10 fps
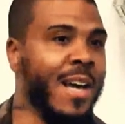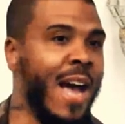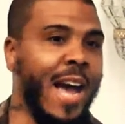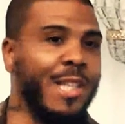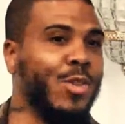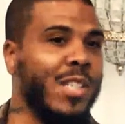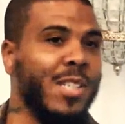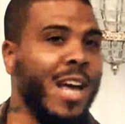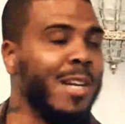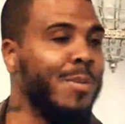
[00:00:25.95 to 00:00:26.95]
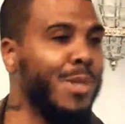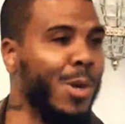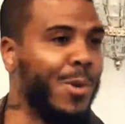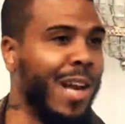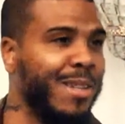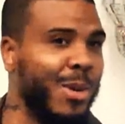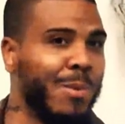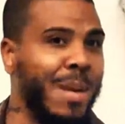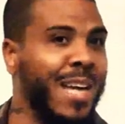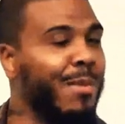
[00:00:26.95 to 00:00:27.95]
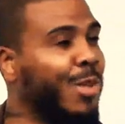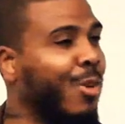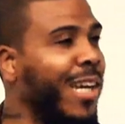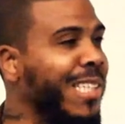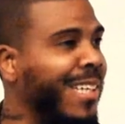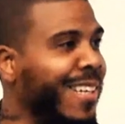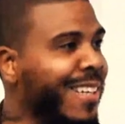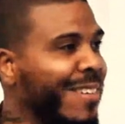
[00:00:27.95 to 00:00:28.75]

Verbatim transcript: I ain't trust none of them joker. I thought, man, he was crazy.